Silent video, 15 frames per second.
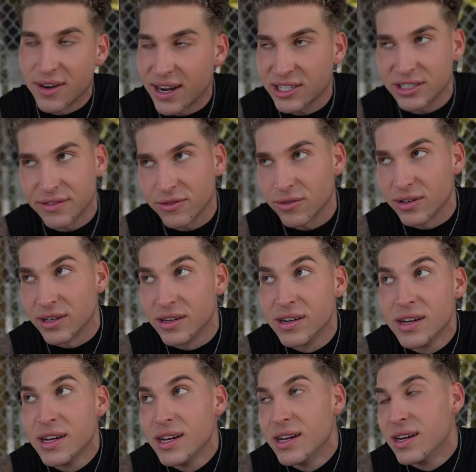actually, for
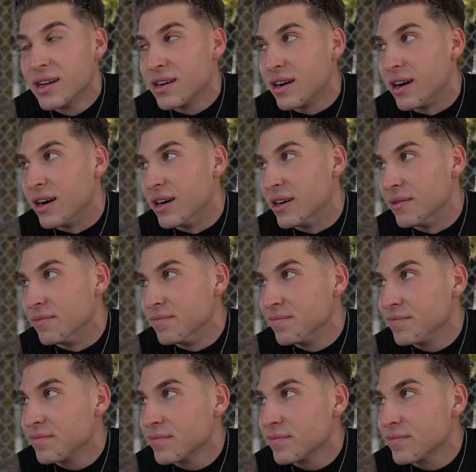real. Um,